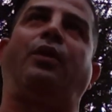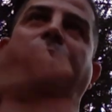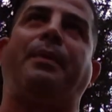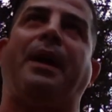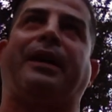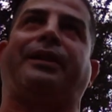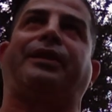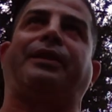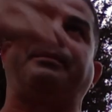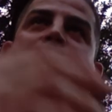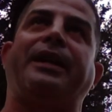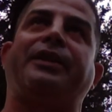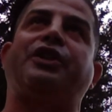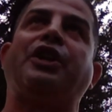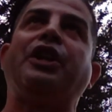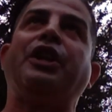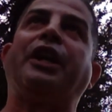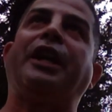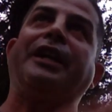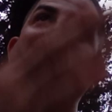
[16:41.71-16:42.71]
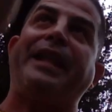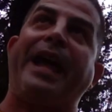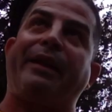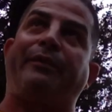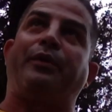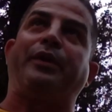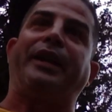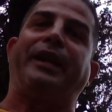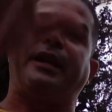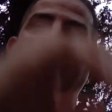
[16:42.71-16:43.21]
a boxing match in that
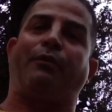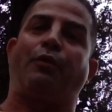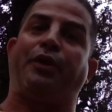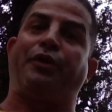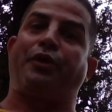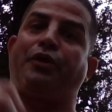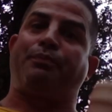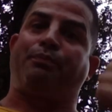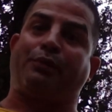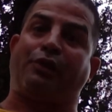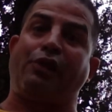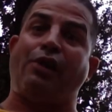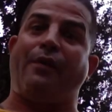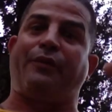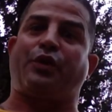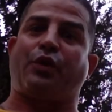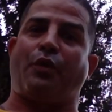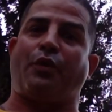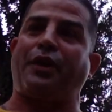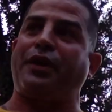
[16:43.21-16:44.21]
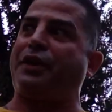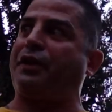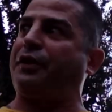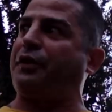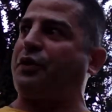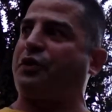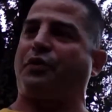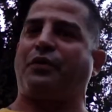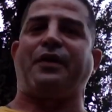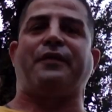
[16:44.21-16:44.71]
ring where there's gloves already and
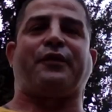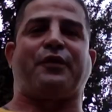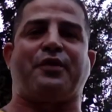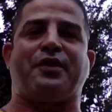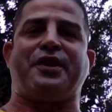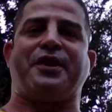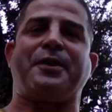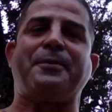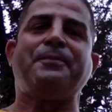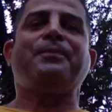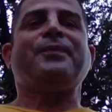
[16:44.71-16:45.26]
here's a referee.